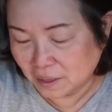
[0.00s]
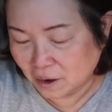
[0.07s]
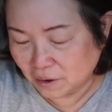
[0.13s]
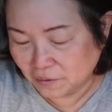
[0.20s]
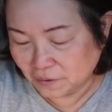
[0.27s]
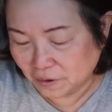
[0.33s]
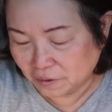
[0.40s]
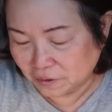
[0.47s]

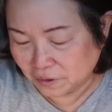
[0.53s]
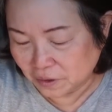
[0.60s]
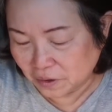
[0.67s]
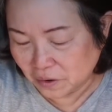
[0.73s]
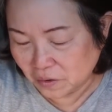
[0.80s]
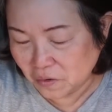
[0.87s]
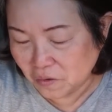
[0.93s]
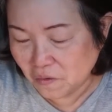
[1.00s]
out of
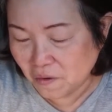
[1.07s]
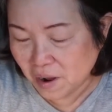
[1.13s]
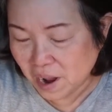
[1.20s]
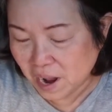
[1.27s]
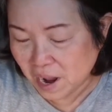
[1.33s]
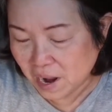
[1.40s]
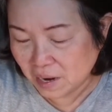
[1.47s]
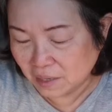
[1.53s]

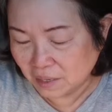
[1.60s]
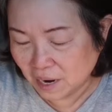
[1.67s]
nowhere.